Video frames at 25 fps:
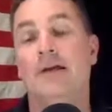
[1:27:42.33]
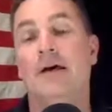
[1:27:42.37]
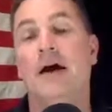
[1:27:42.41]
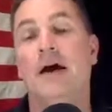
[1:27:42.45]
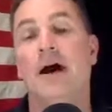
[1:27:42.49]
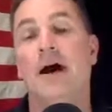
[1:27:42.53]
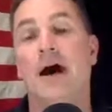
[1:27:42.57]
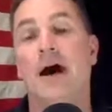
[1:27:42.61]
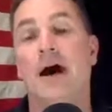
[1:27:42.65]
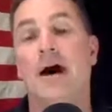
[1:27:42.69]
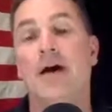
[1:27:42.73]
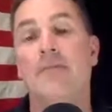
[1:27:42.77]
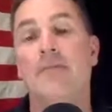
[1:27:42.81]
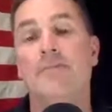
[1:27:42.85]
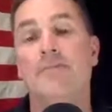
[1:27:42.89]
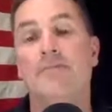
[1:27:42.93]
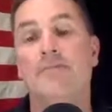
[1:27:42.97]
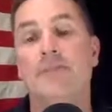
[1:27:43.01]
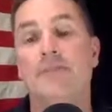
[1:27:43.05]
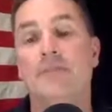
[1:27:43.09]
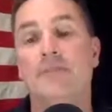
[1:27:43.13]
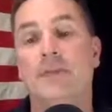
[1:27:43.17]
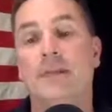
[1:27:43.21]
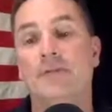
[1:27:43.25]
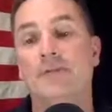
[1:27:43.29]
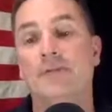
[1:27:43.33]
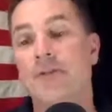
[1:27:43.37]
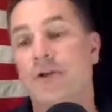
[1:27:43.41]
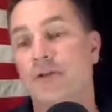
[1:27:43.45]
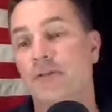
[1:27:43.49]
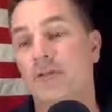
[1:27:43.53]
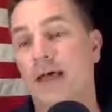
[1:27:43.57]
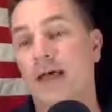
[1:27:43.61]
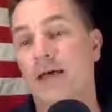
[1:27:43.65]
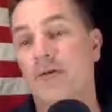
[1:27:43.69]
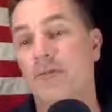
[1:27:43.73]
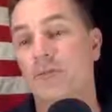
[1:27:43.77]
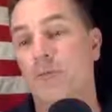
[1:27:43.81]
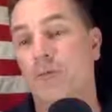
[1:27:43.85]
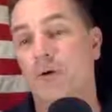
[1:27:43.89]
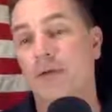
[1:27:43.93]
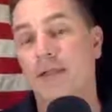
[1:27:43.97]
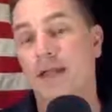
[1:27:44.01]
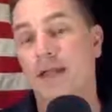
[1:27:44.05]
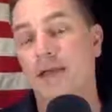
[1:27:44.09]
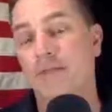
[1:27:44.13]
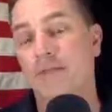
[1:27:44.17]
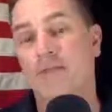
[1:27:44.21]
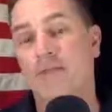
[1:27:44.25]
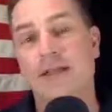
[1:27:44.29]
Um, until that one
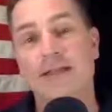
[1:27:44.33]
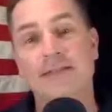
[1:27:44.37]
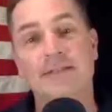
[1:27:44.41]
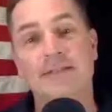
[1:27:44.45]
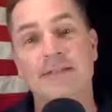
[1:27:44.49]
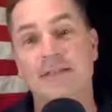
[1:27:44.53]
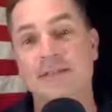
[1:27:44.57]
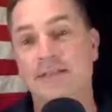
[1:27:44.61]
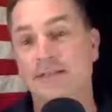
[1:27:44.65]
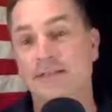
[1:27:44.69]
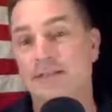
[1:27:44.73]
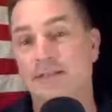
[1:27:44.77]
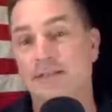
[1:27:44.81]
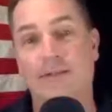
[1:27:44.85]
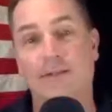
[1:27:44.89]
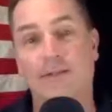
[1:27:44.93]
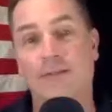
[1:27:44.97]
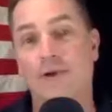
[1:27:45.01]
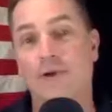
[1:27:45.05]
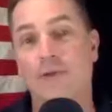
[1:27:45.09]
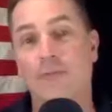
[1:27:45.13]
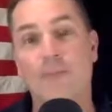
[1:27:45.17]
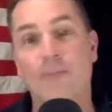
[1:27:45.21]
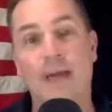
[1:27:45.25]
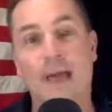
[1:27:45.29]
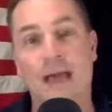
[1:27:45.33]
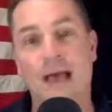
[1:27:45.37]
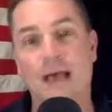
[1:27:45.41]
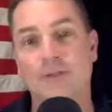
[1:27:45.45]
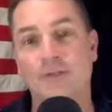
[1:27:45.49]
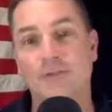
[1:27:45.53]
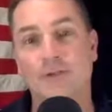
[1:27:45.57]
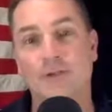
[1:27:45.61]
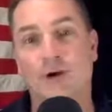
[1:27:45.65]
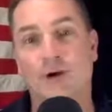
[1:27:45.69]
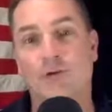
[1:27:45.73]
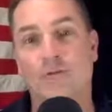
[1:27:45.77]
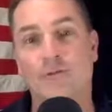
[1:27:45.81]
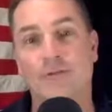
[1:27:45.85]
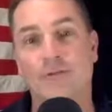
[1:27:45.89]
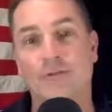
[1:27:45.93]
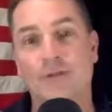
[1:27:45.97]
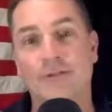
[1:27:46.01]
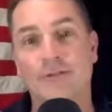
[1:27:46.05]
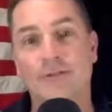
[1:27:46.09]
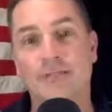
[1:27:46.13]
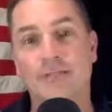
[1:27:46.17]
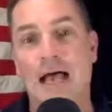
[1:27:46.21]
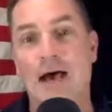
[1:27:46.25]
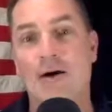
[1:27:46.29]
F-18 did a low pass over the
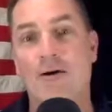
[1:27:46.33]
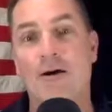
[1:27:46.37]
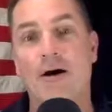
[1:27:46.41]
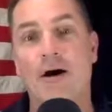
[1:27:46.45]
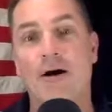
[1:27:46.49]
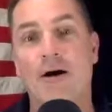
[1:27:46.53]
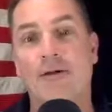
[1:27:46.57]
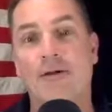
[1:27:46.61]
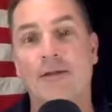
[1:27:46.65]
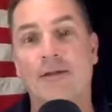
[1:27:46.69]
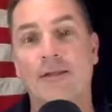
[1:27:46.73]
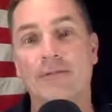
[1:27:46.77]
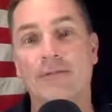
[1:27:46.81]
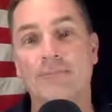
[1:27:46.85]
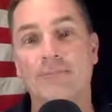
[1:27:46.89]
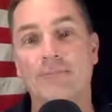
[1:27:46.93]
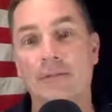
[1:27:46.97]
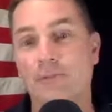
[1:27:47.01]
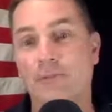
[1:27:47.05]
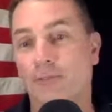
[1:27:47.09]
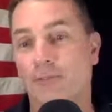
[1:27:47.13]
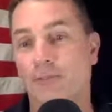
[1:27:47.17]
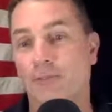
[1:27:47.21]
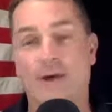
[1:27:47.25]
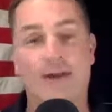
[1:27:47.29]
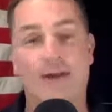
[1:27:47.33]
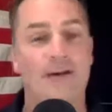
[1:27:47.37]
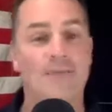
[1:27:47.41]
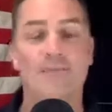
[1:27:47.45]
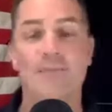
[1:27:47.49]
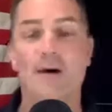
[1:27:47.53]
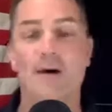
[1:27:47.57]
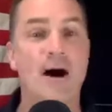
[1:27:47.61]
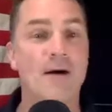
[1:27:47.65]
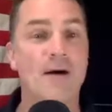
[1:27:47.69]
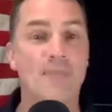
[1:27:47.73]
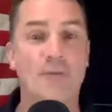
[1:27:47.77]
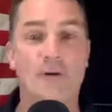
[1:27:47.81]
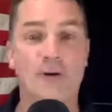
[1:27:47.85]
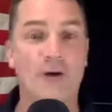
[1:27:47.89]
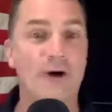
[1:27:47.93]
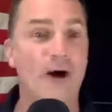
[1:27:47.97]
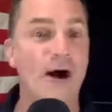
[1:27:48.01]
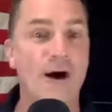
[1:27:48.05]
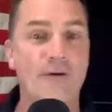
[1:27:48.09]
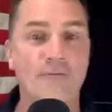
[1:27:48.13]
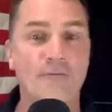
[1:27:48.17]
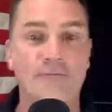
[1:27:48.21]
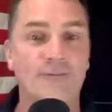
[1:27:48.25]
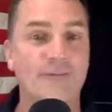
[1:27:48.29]
chow hall and people thought a bomb went
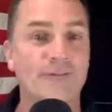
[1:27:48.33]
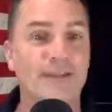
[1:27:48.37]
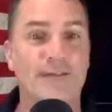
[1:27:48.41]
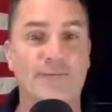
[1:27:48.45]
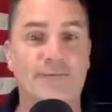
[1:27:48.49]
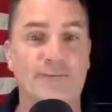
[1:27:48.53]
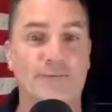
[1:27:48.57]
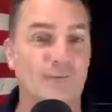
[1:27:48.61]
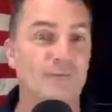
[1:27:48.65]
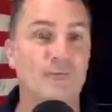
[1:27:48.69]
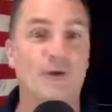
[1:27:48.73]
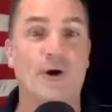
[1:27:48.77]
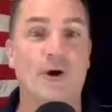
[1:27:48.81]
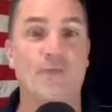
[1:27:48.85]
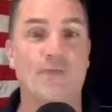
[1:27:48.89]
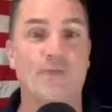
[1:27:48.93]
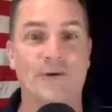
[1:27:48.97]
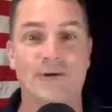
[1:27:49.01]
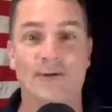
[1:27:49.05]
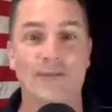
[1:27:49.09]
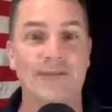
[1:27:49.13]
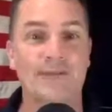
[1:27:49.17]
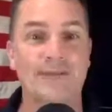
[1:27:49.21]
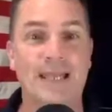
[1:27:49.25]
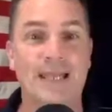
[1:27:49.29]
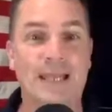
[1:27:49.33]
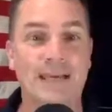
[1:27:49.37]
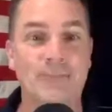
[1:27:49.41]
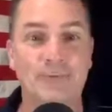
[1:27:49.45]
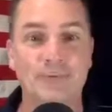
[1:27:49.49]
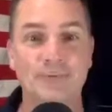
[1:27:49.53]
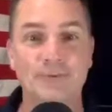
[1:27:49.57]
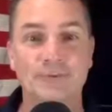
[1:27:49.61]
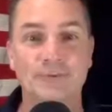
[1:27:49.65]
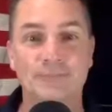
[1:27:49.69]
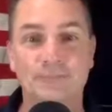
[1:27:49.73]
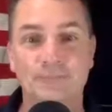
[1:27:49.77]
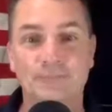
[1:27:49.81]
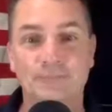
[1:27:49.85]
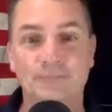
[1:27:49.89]
off and everyone dove under the tables.